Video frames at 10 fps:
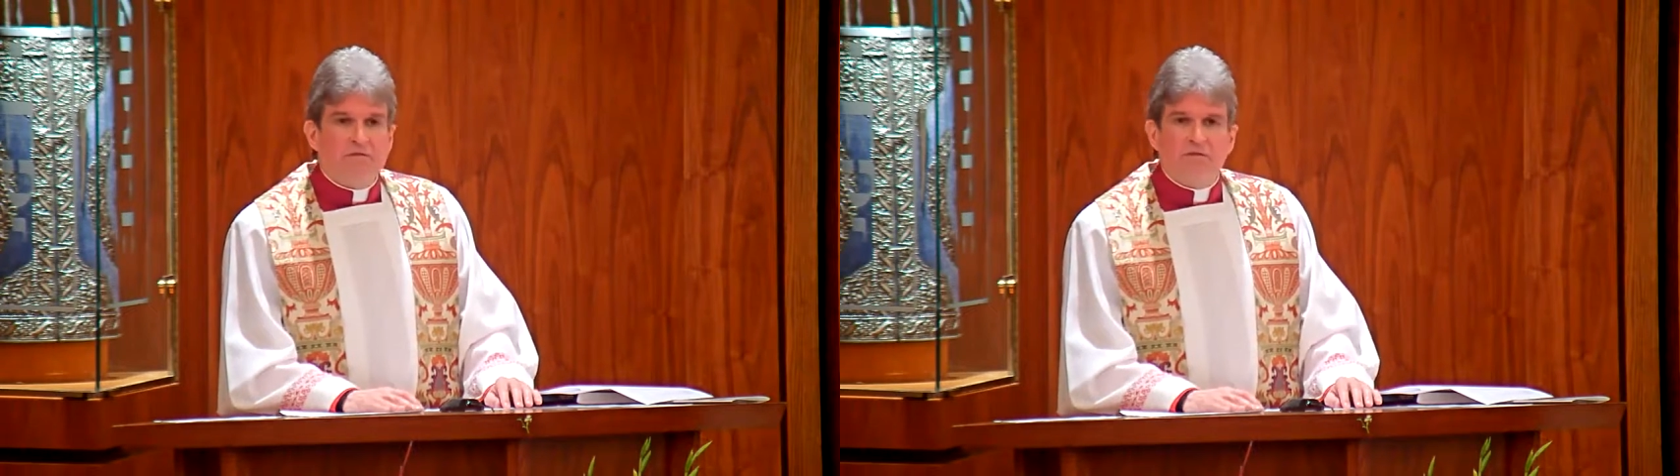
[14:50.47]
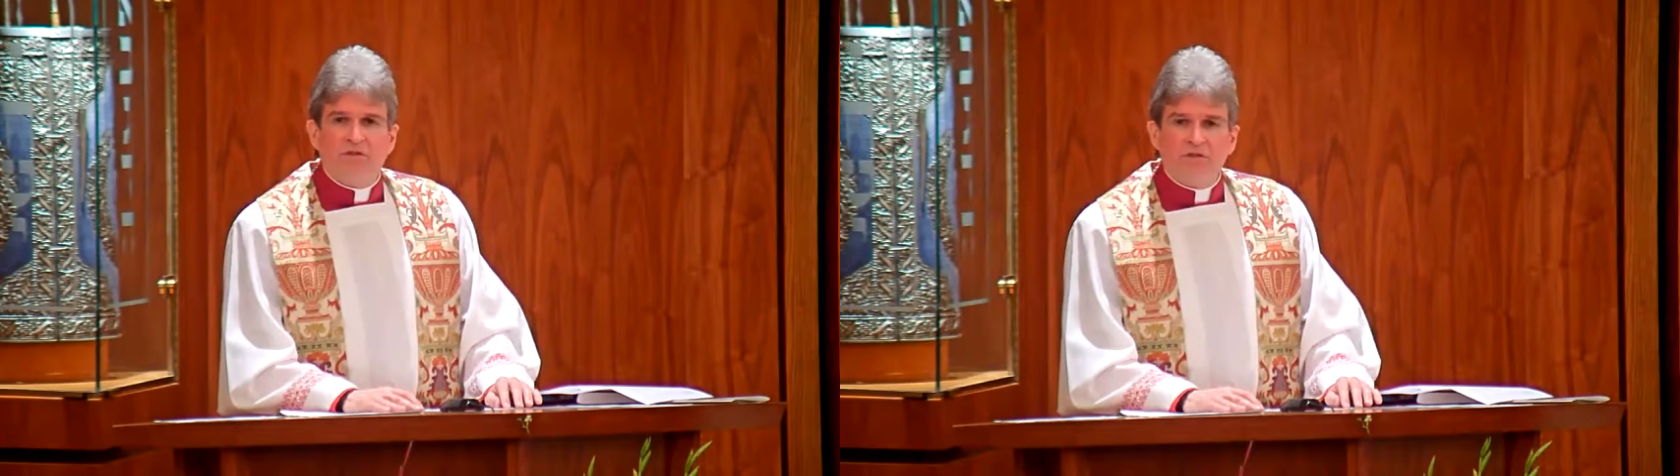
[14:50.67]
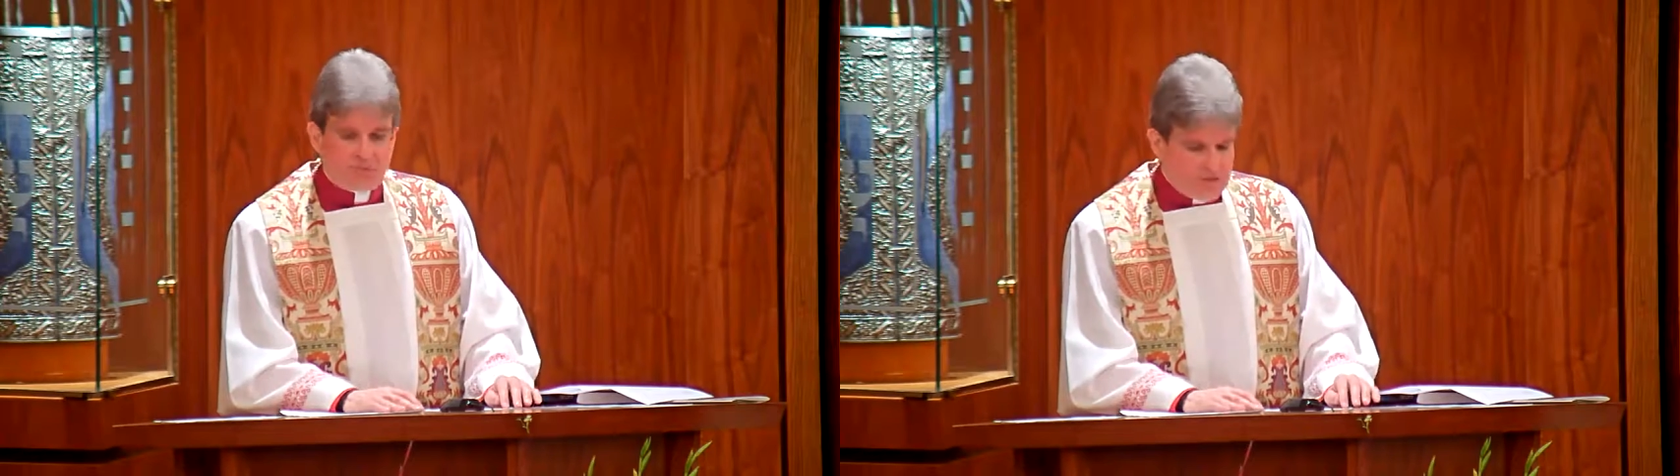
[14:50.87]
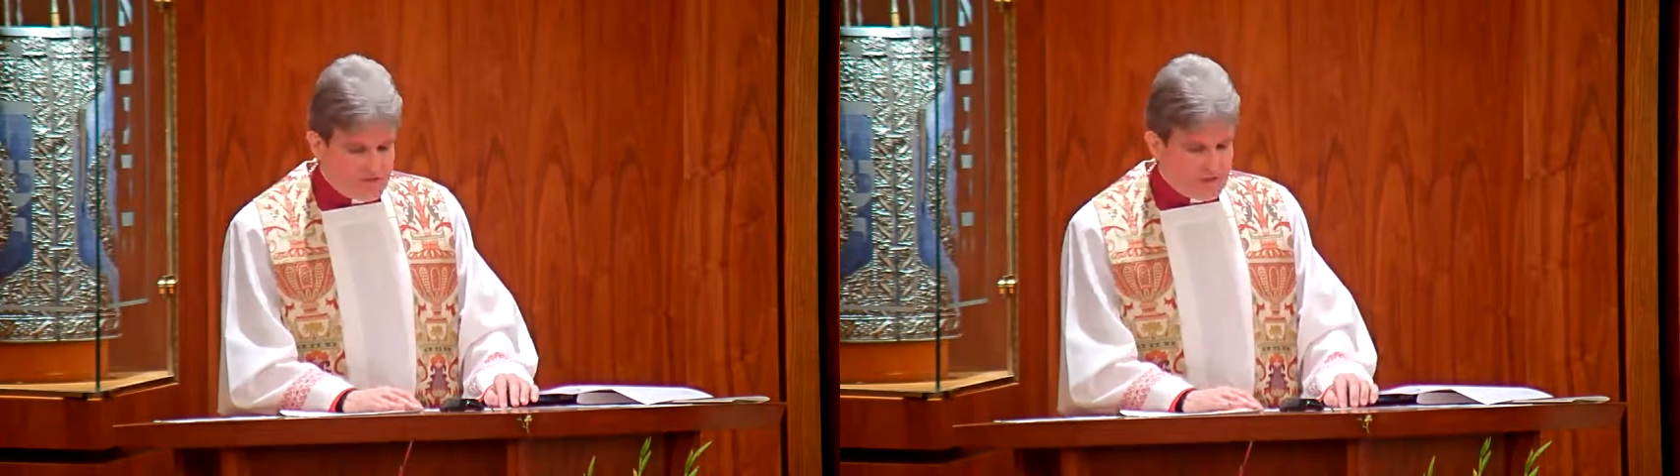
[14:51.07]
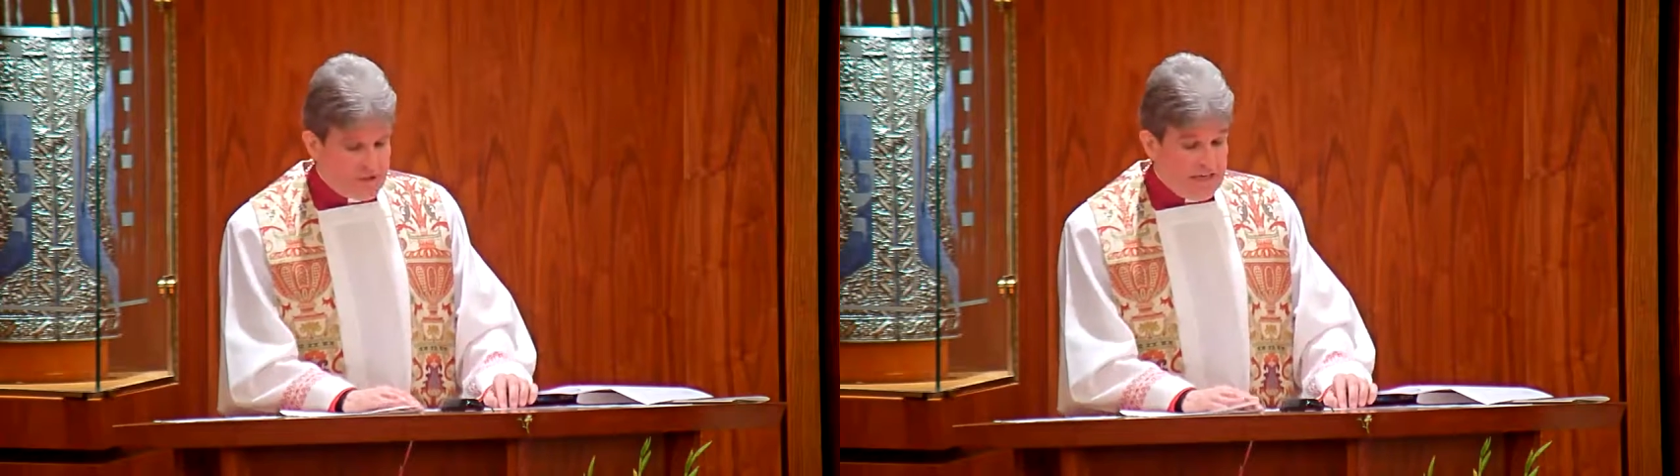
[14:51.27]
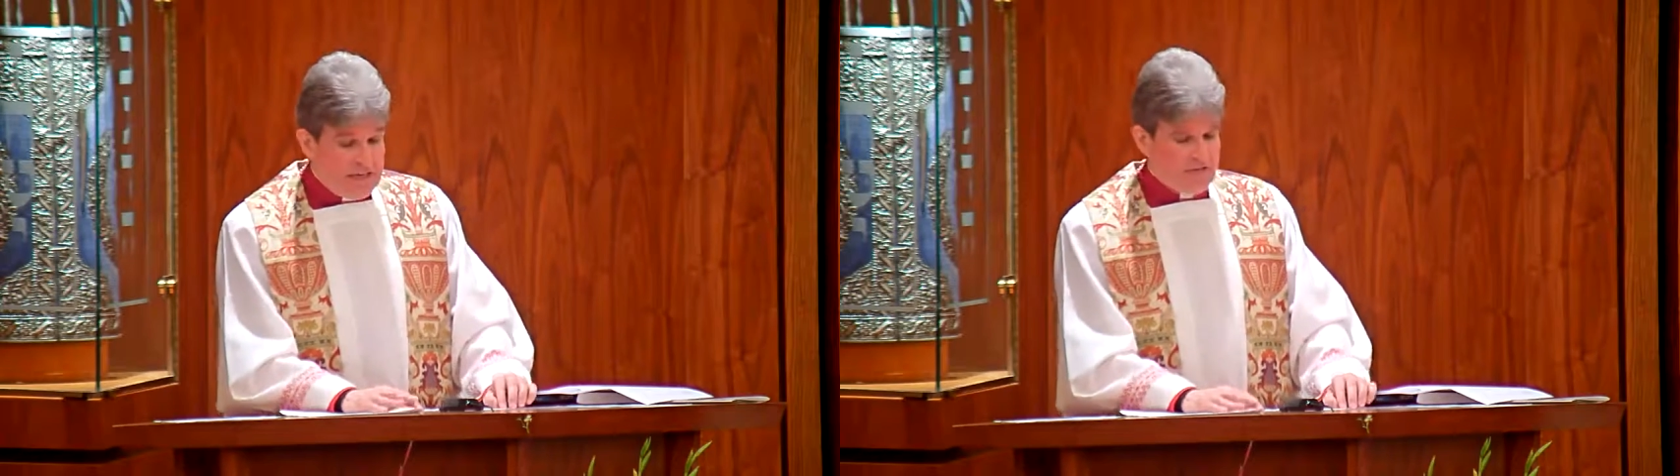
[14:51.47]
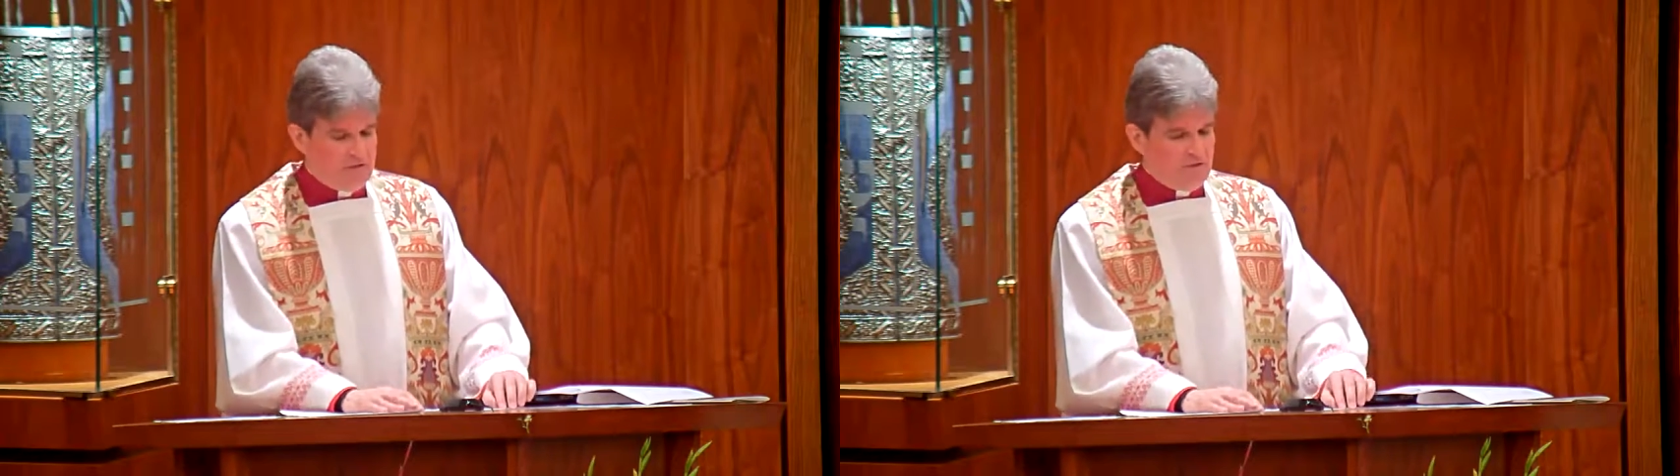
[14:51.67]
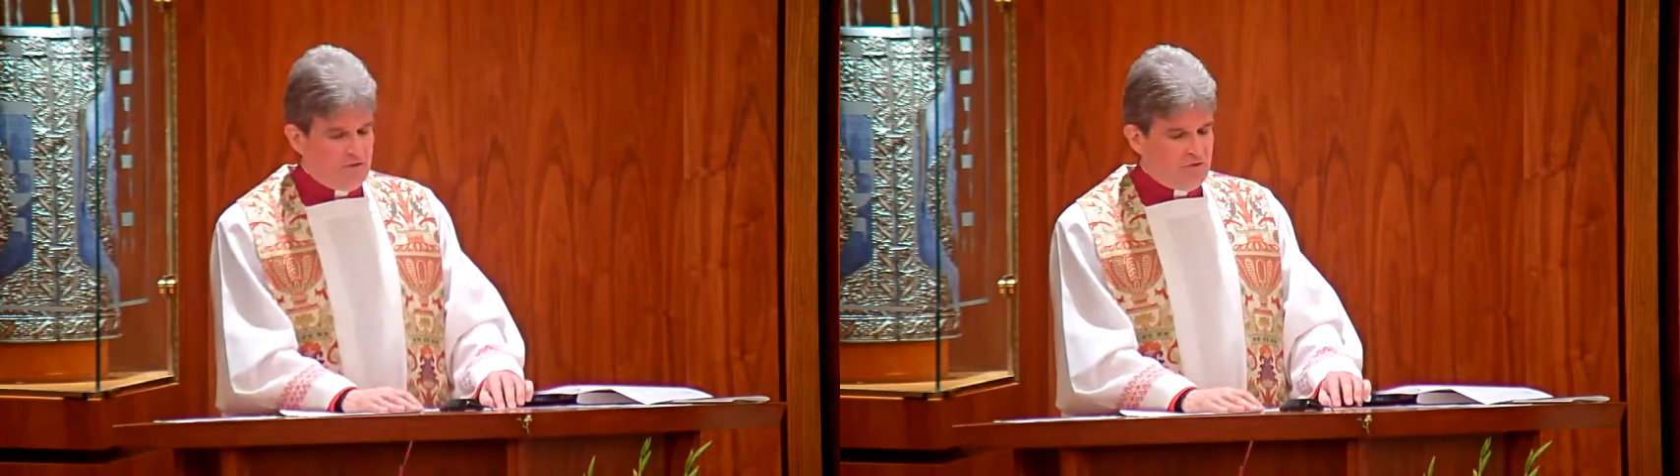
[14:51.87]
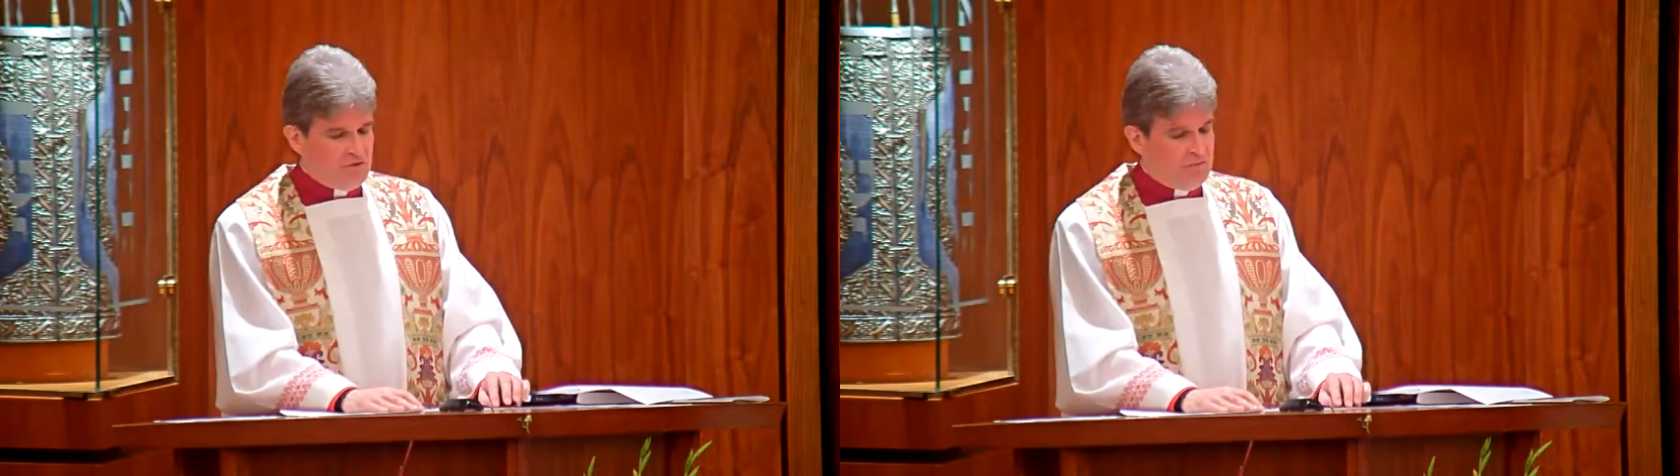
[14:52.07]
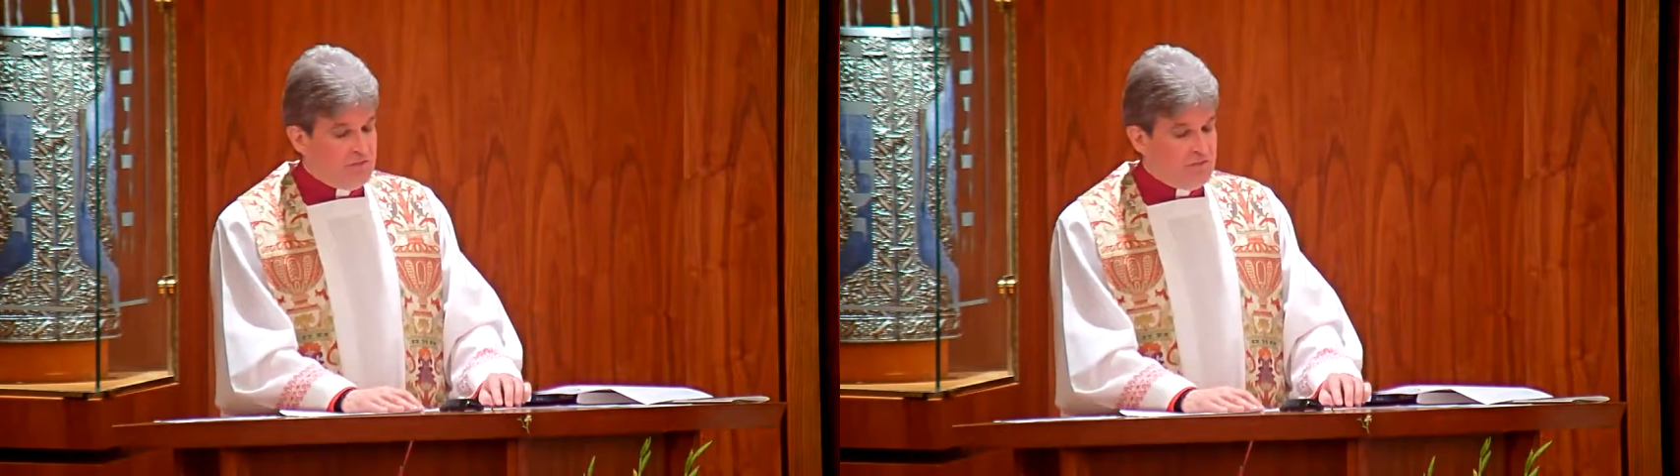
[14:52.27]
For this reason, the Catholic Church